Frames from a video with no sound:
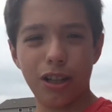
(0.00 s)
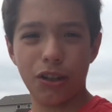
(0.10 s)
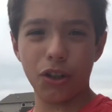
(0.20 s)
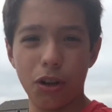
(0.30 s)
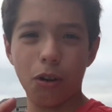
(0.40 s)

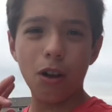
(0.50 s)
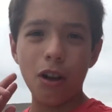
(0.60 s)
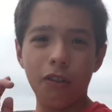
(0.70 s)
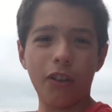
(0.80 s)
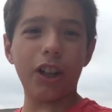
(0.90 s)
So,
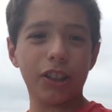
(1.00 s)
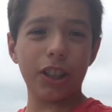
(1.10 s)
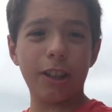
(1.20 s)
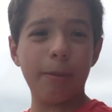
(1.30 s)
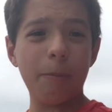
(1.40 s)
vlogs
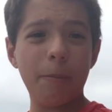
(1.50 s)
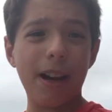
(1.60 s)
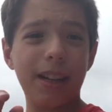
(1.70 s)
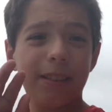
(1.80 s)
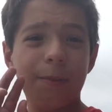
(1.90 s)
are coming
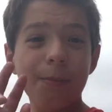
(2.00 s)
back.